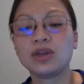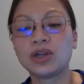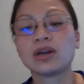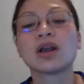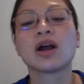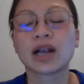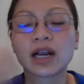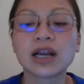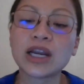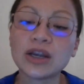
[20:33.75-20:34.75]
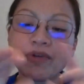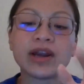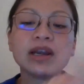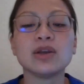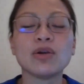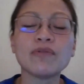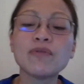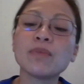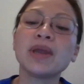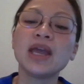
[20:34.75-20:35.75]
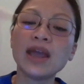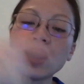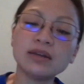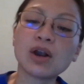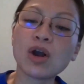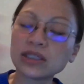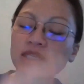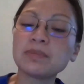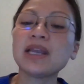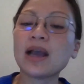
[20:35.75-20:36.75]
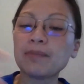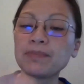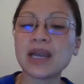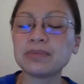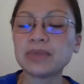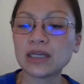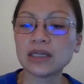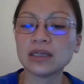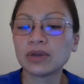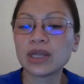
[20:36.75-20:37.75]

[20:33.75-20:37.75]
You can write it in your form, and it'll constantly be updated.